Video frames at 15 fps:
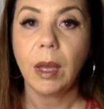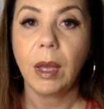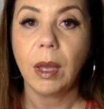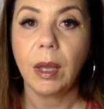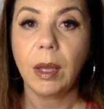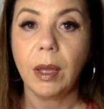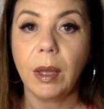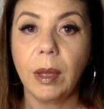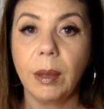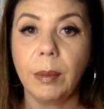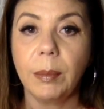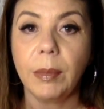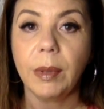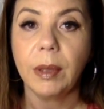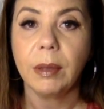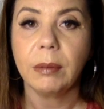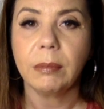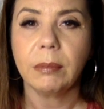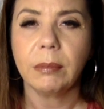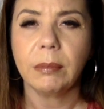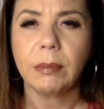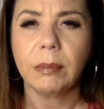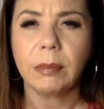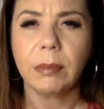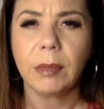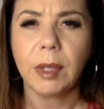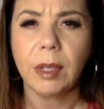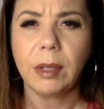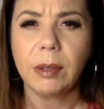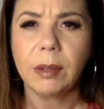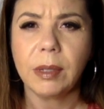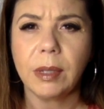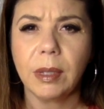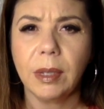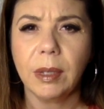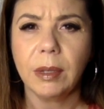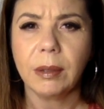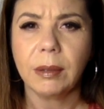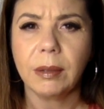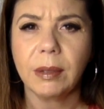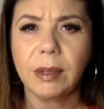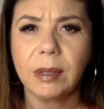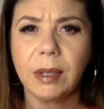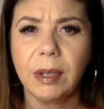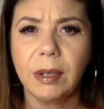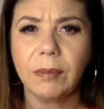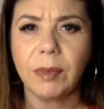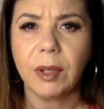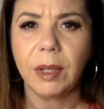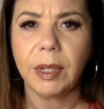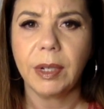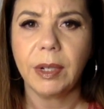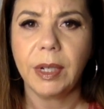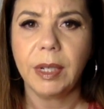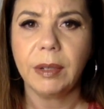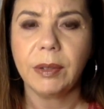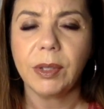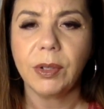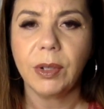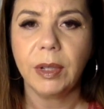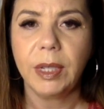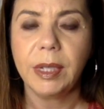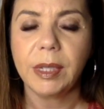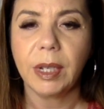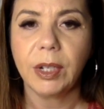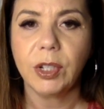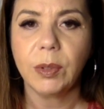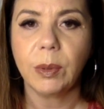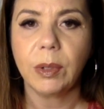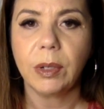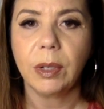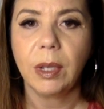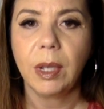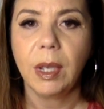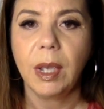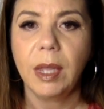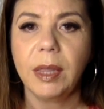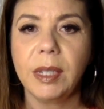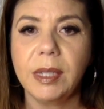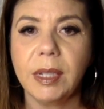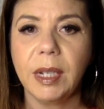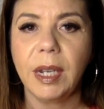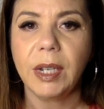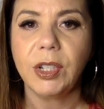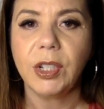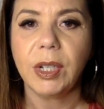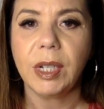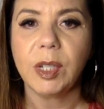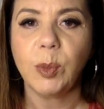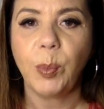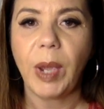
Can you see that? It's kind of glary. Strictly sexual. This connection is